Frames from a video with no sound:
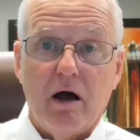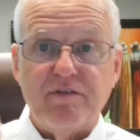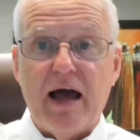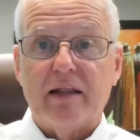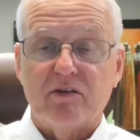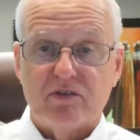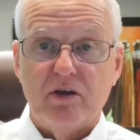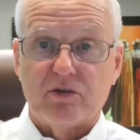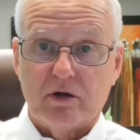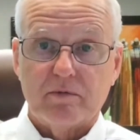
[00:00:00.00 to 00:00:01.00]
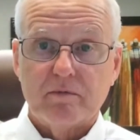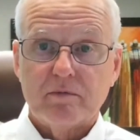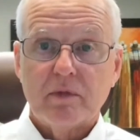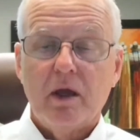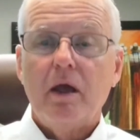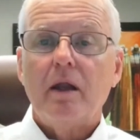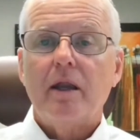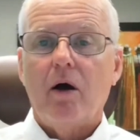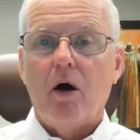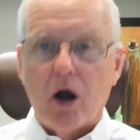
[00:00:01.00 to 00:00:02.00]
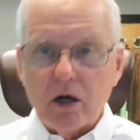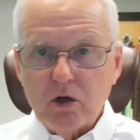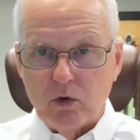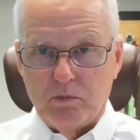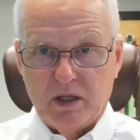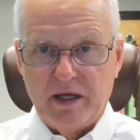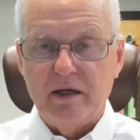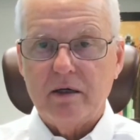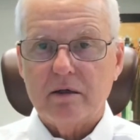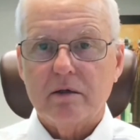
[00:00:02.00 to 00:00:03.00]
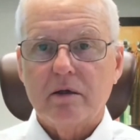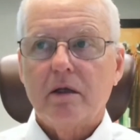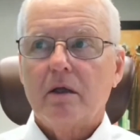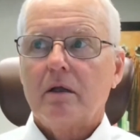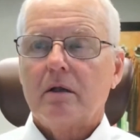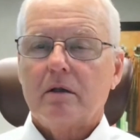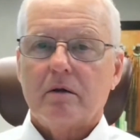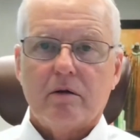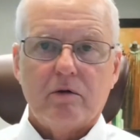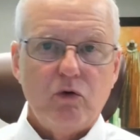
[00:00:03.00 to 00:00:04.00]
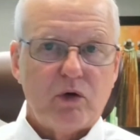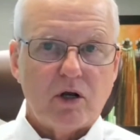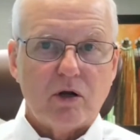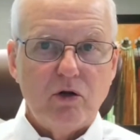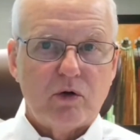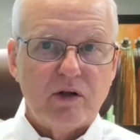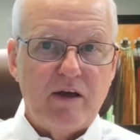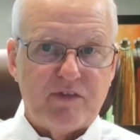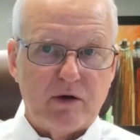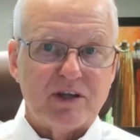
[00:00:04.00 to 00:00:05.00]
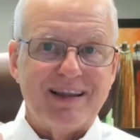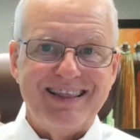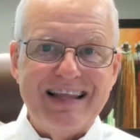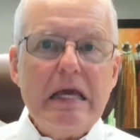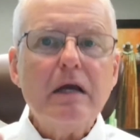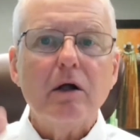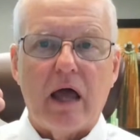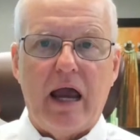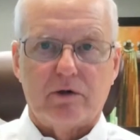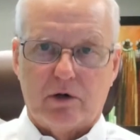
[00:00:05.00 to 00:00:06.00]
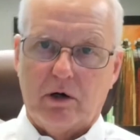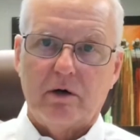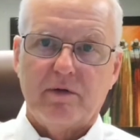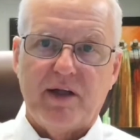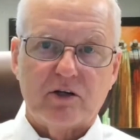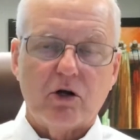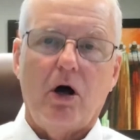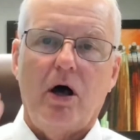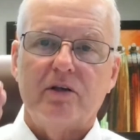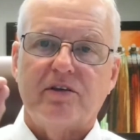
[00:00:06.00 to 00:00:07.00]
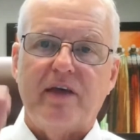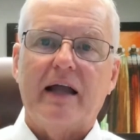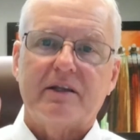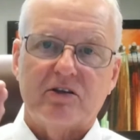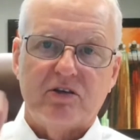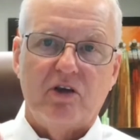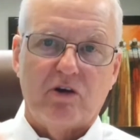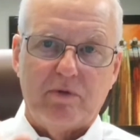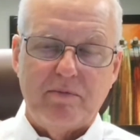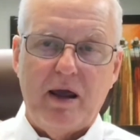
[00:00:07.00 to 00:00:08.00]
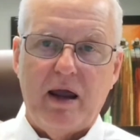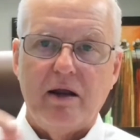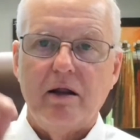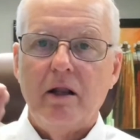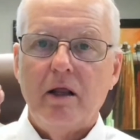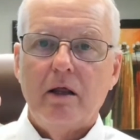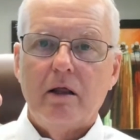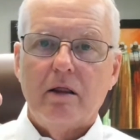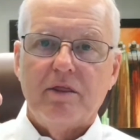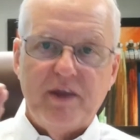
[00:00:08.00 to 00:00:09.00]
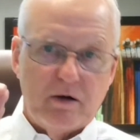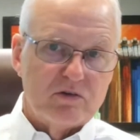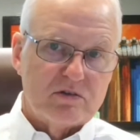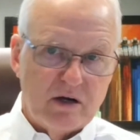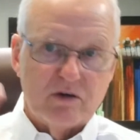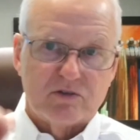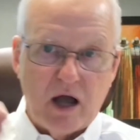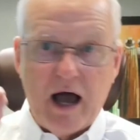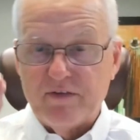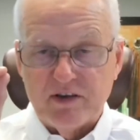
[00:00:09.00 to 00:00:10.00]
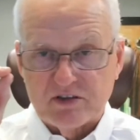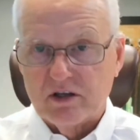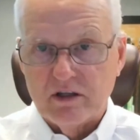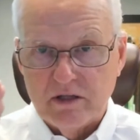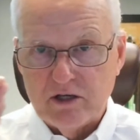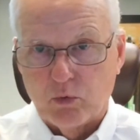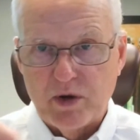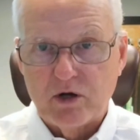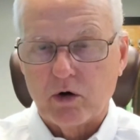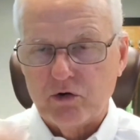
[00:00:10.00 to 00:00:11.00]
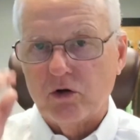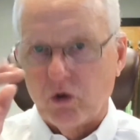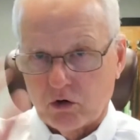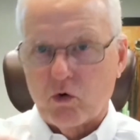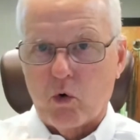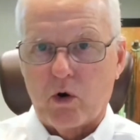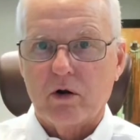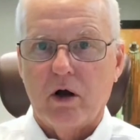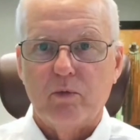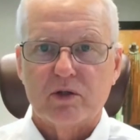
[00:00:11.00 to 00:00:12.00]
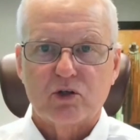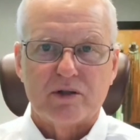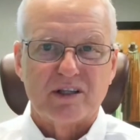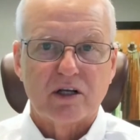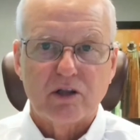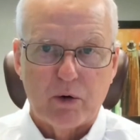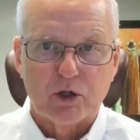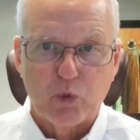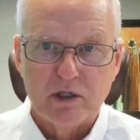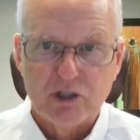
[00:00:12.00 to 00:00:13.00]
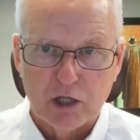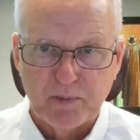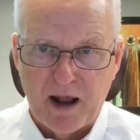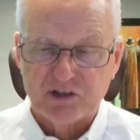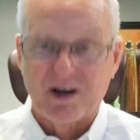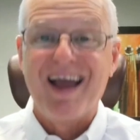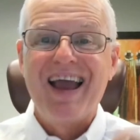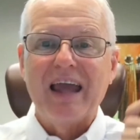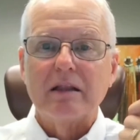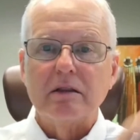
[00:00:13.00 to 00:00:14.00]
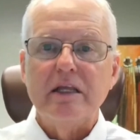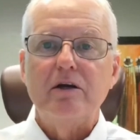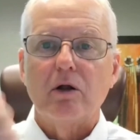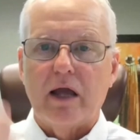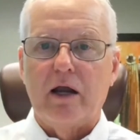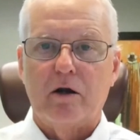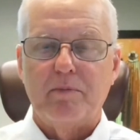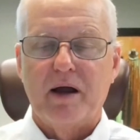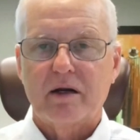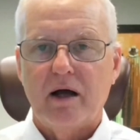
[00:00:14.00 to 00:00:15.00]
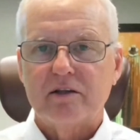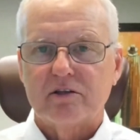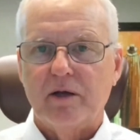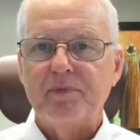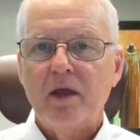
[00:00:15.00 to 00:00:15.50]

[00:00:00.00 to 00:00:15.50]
of that decision. Now, arguably, you can if there's a legal error that caused that decision to be made, there's obviously legal recourse. You can go to court on what's called the declaratory judgment action, a legal error by a consulate.